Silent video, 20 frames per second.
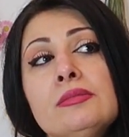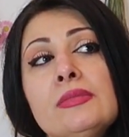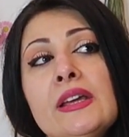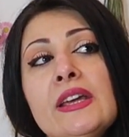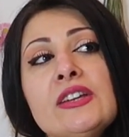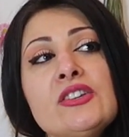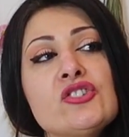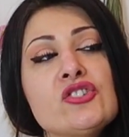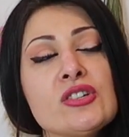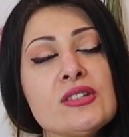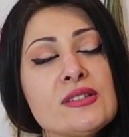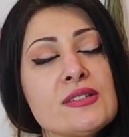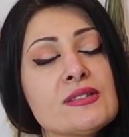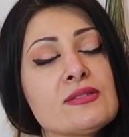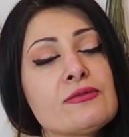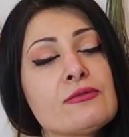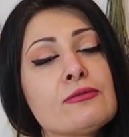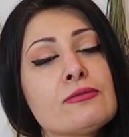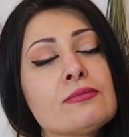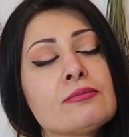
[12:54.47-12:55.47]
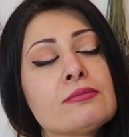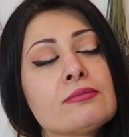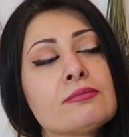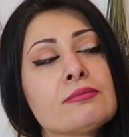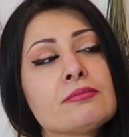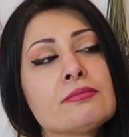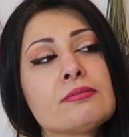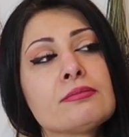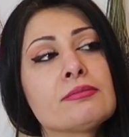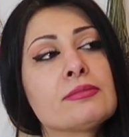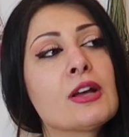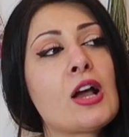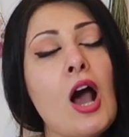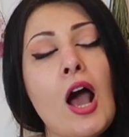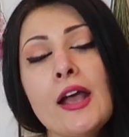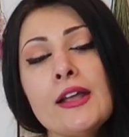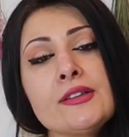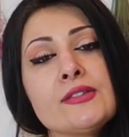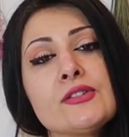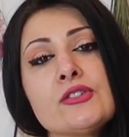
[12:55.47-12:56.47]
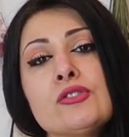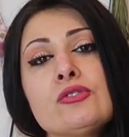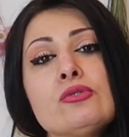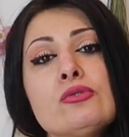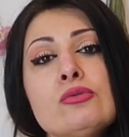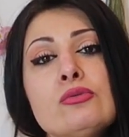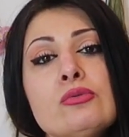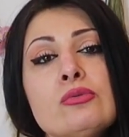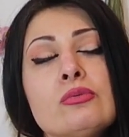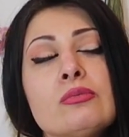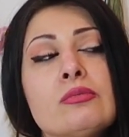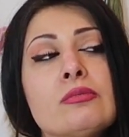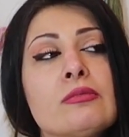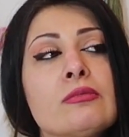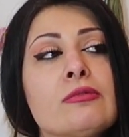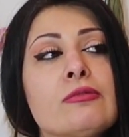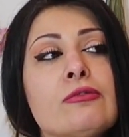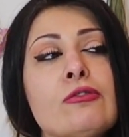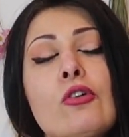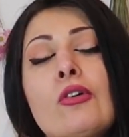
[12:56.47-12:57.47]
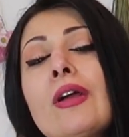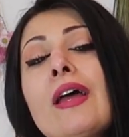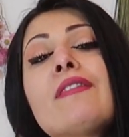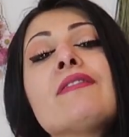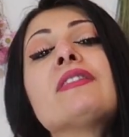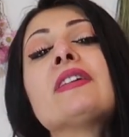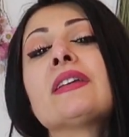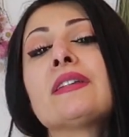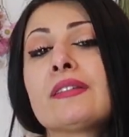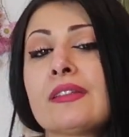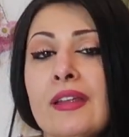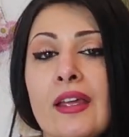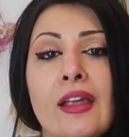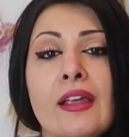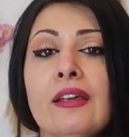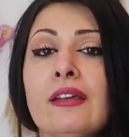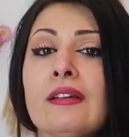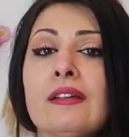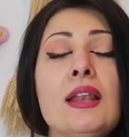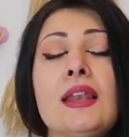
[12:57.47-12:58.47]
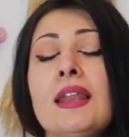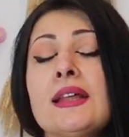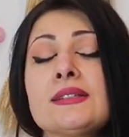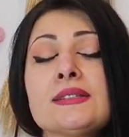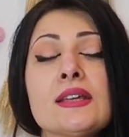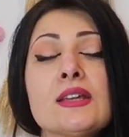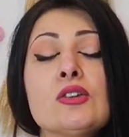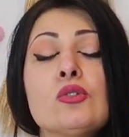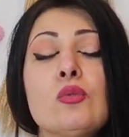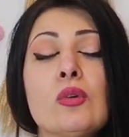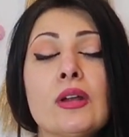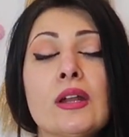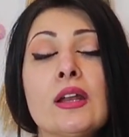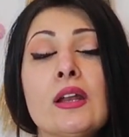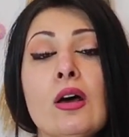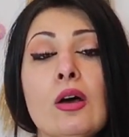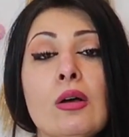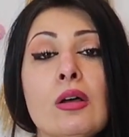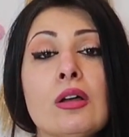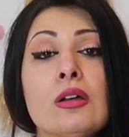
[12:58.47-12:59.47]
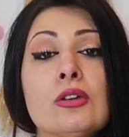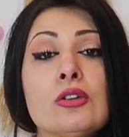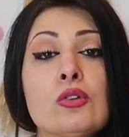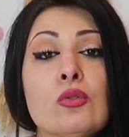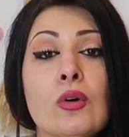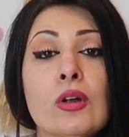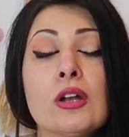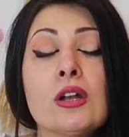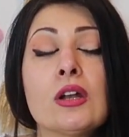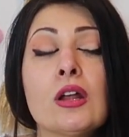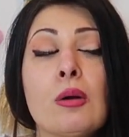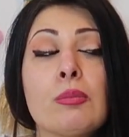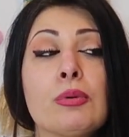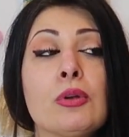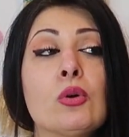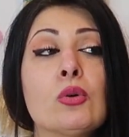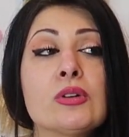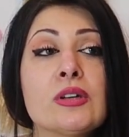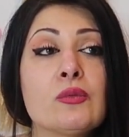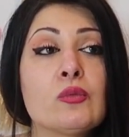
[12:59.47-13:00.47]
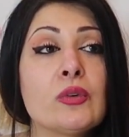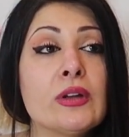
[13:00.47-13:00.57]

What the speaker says: it just guides you for everything. Let's say you want to upload a